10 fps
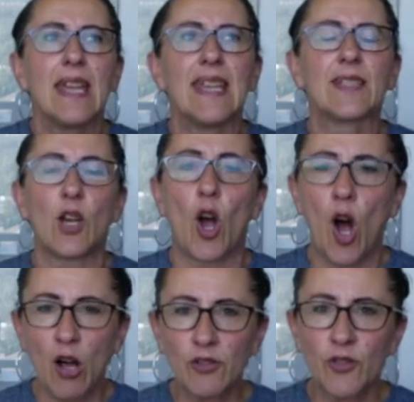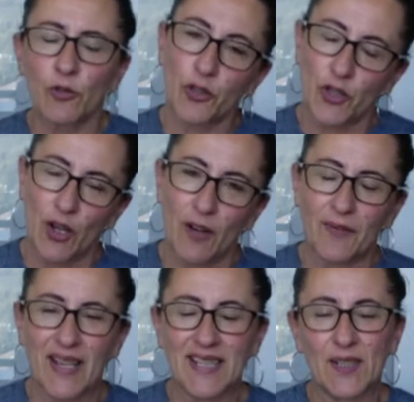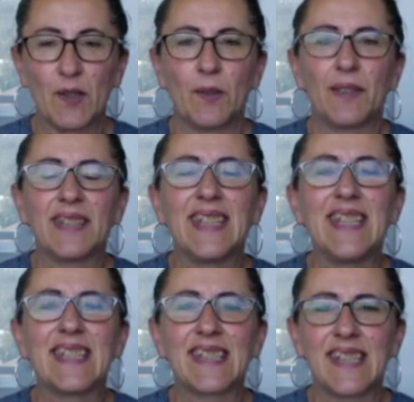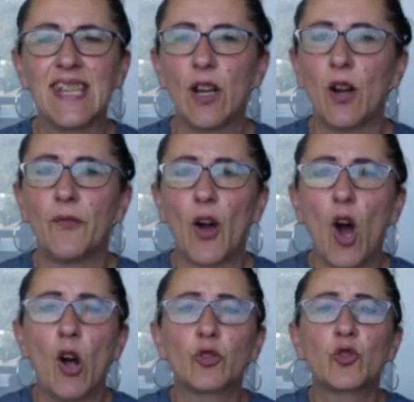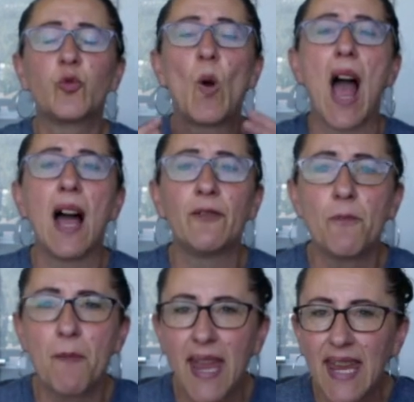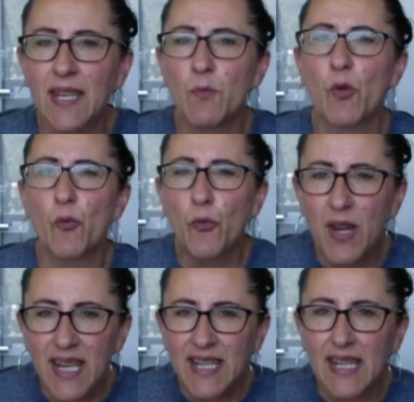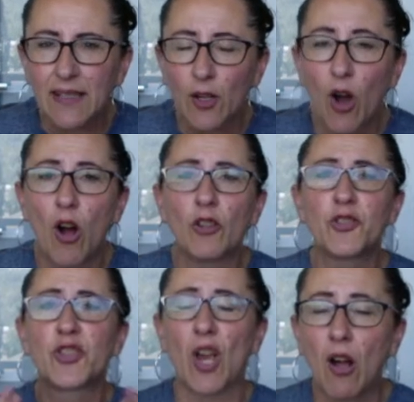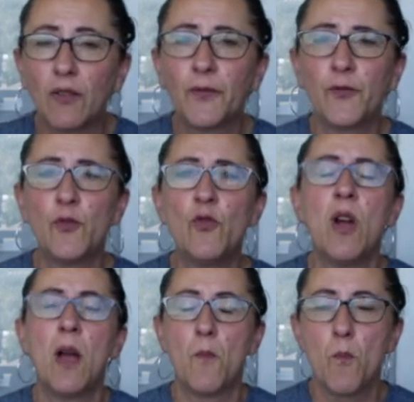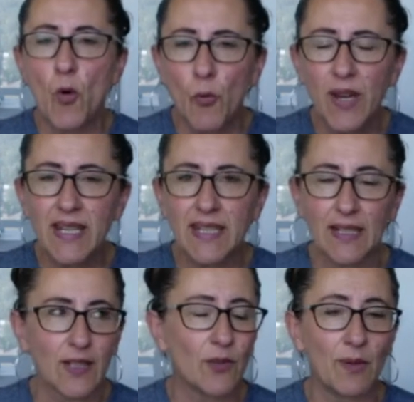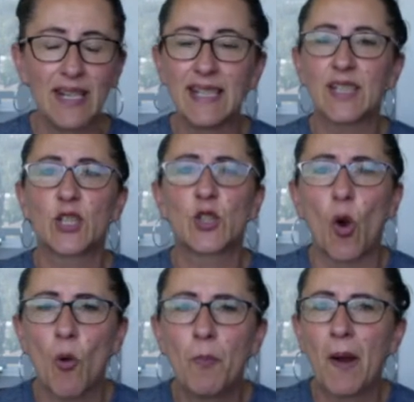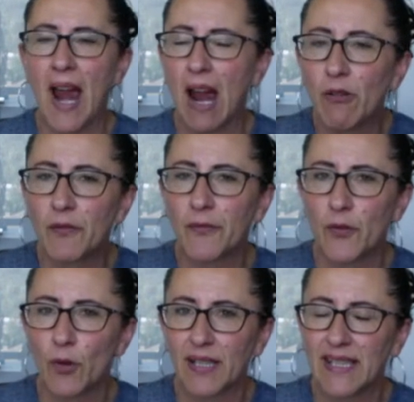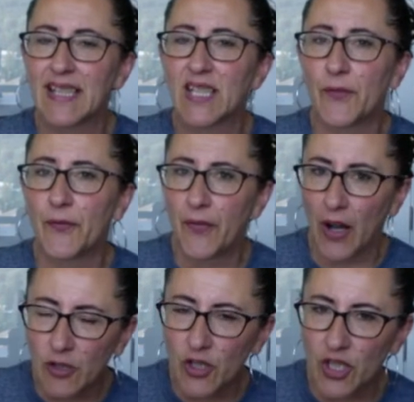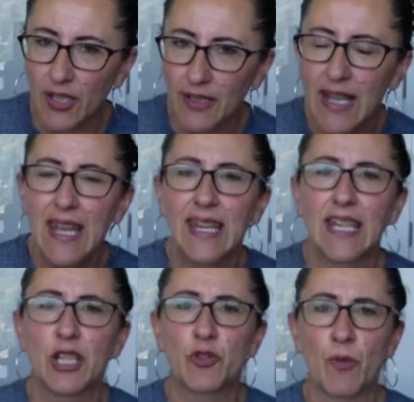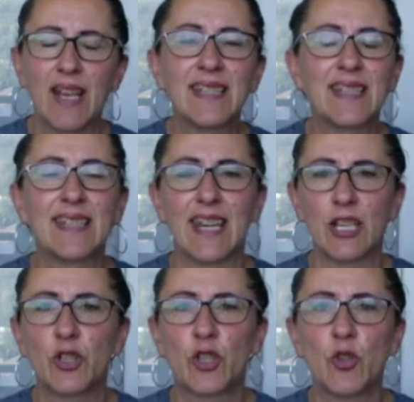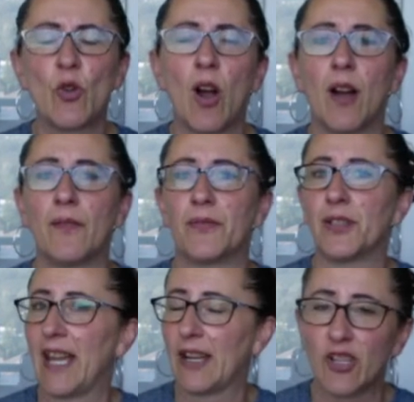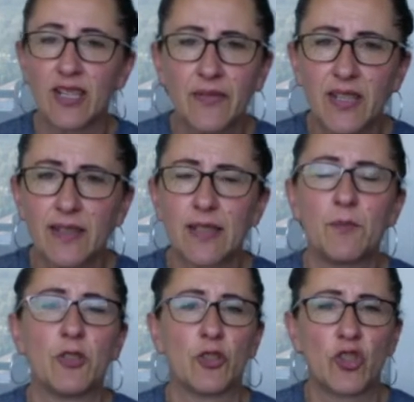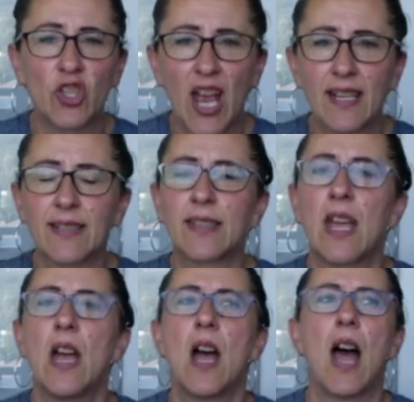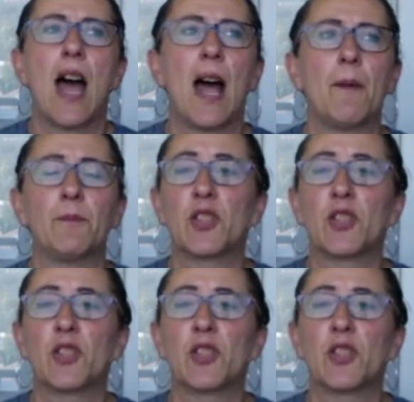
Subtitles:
It's also the Chong vessel, the sea of all 12 main meridian, all Zongfu meridians. So it is so powerful in its function. It addresses issue of the digestive system, the chest, the